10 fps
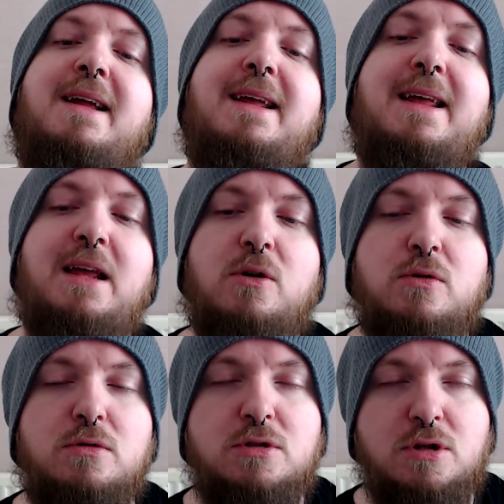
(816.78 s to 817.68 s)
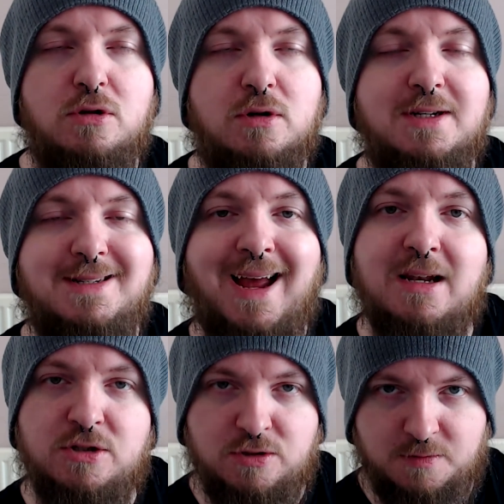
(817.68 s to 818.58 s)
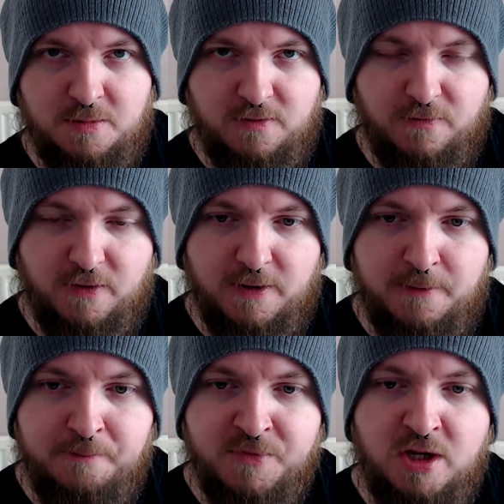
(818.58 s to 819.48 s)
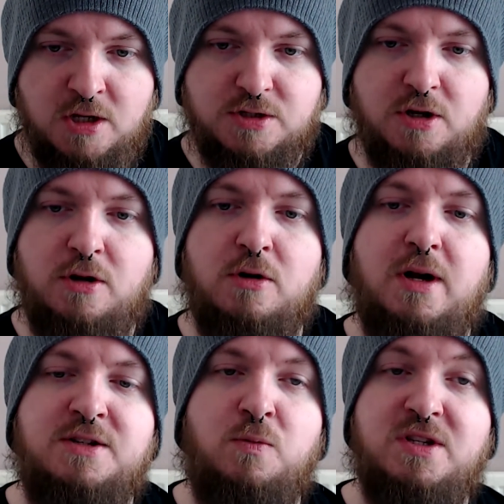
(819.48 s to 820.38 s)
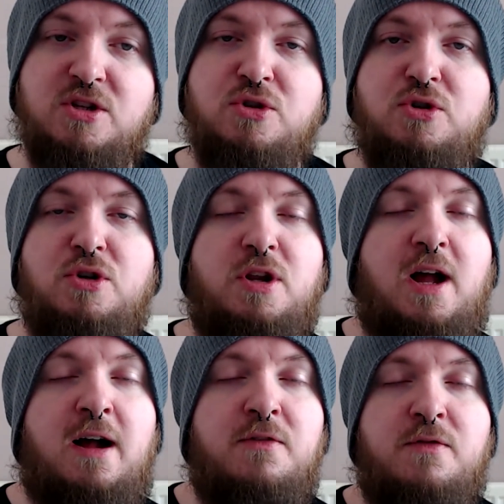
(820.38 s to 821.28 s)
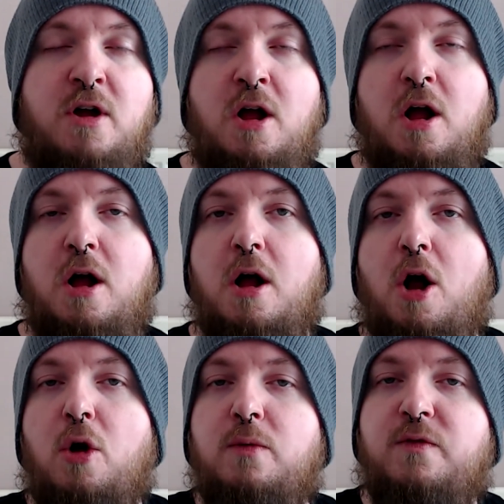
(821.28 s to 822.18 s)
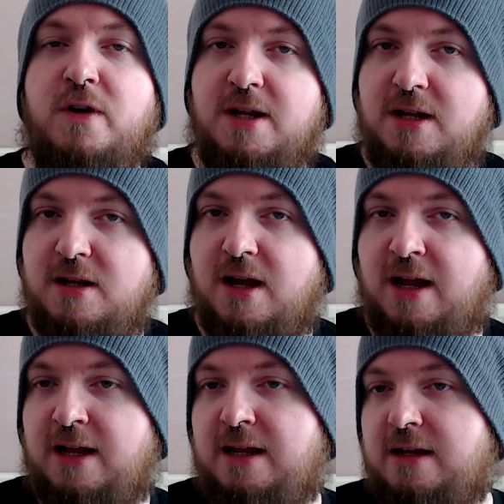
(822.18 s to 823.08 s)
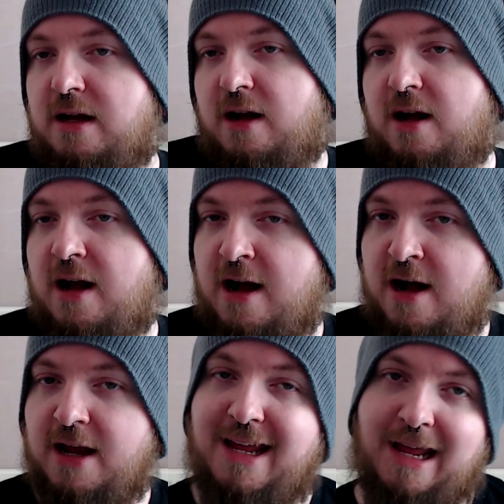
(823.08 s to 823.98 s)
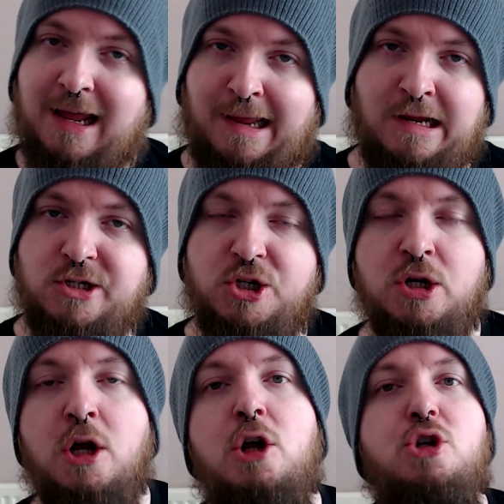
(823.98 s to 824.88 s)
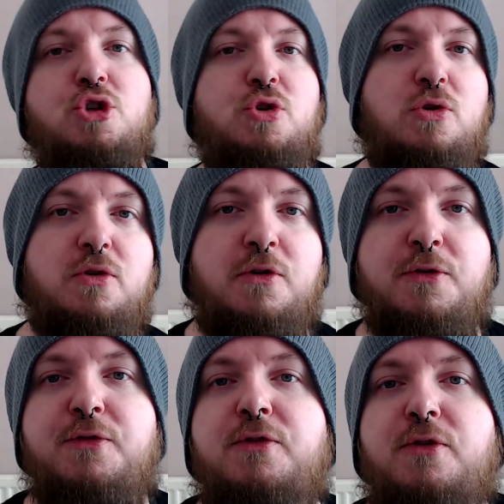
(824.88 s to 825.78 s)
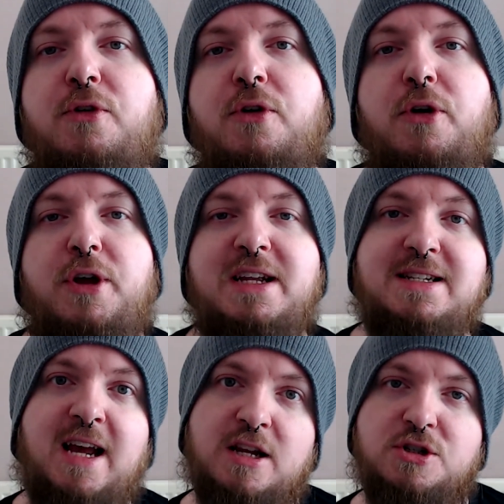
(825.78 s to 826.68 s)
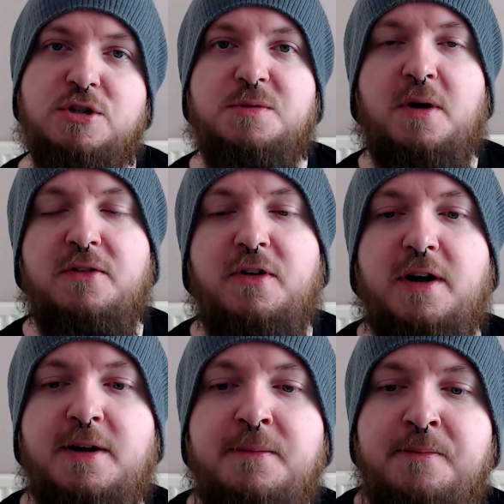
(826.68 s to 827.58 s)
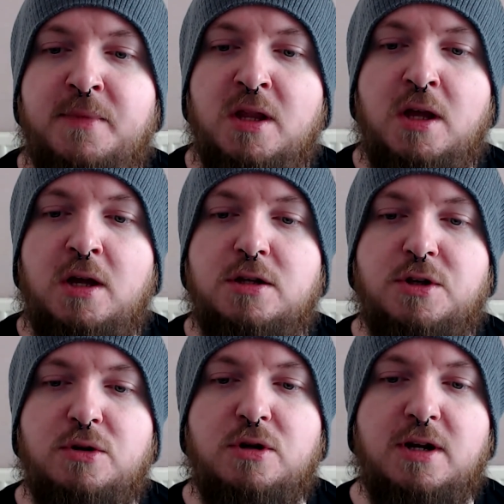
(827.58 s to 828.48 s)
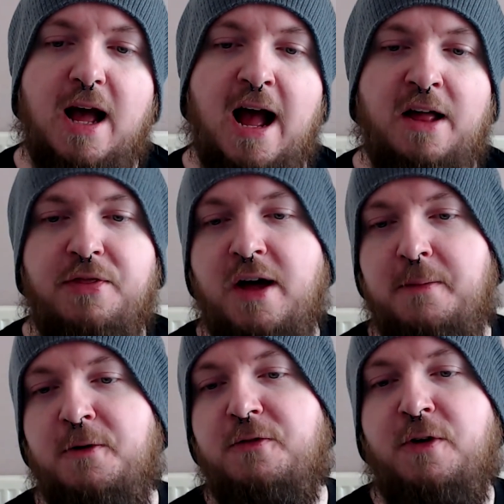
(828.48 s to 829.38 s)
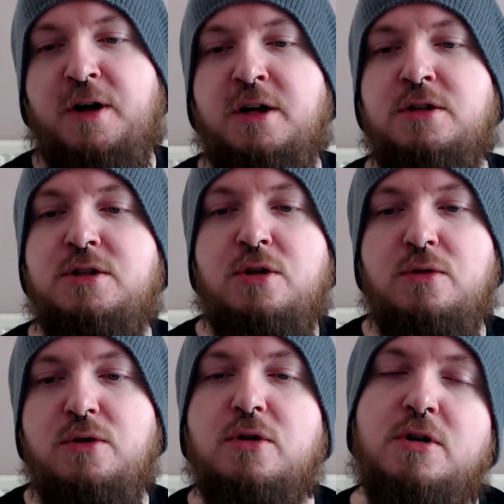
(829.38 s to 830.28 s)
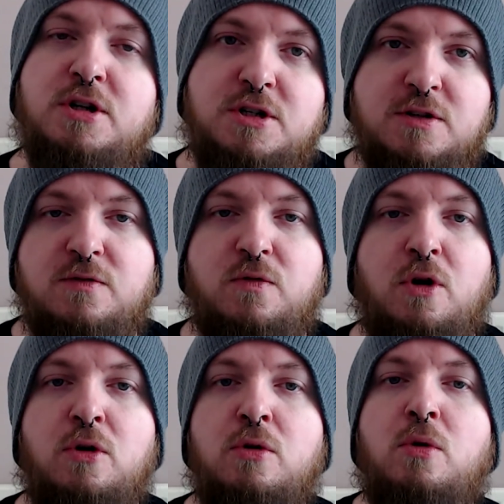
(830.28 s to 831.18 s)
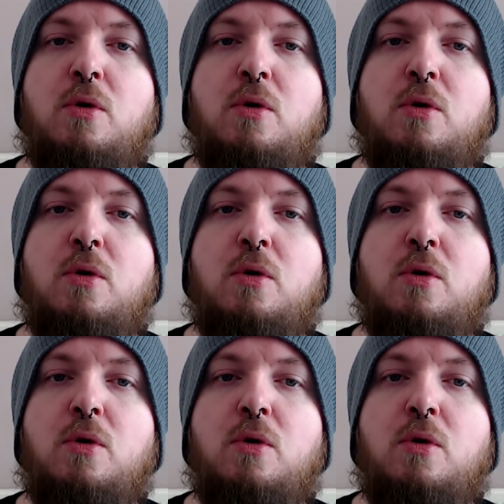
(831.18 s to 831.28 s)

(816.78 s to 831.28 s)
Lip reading: equal to your intelligence modifier. So as a wizard, you should have hopefully a high-ish sort of intelligence modifier. So you can add that modifier to your initiative roll,